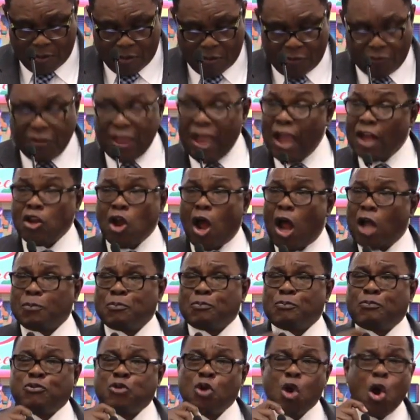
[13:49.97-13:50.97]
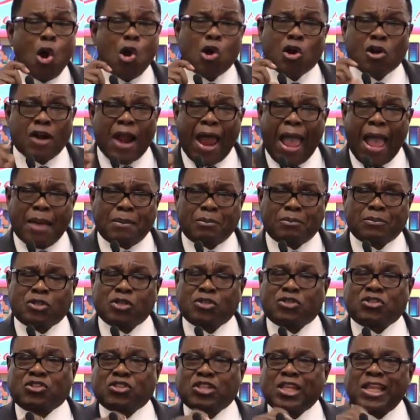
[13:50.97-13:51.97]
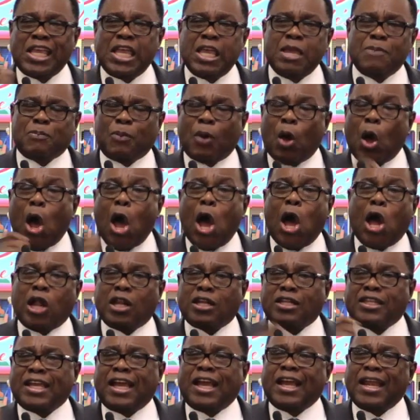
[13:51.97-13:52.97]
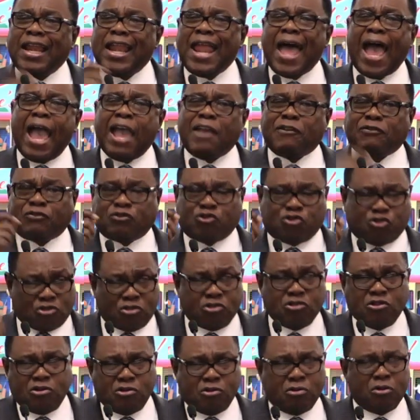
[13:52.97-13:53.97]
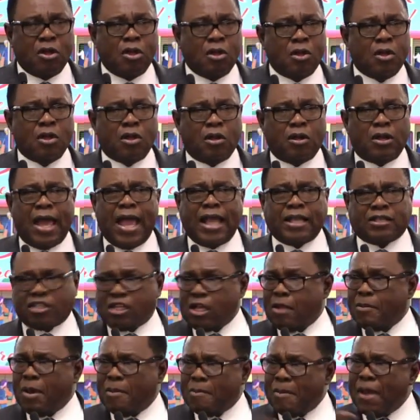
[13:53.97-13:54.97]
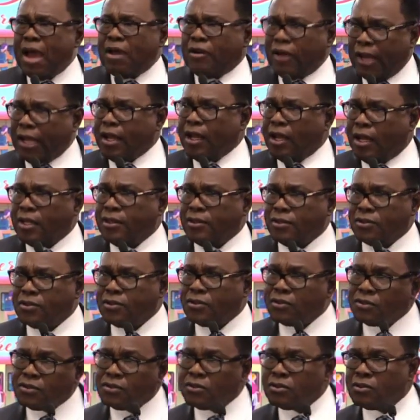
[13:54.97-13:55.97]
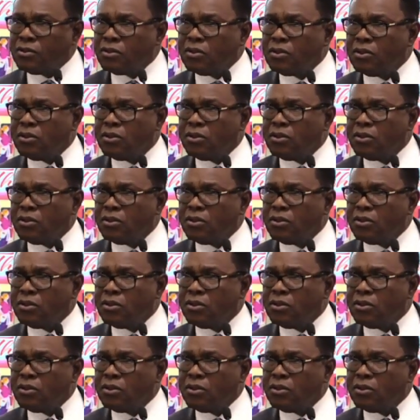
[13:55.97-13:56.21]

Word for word: They're not programmed to sleep all their life through like some Americans.